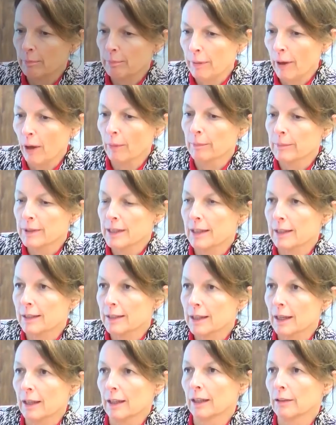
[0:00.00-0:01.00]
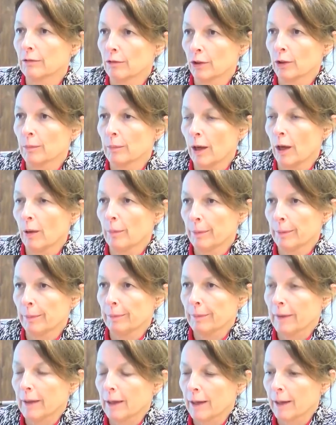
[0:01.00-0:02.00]
it, pumped the entire room up,
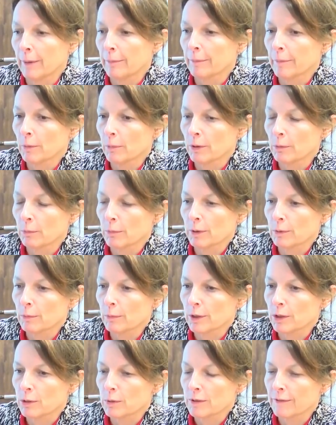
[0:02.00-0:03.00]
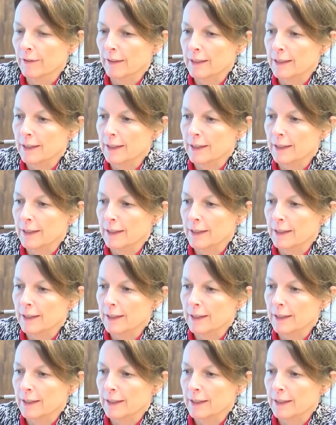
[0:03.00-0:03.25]
um, which, which was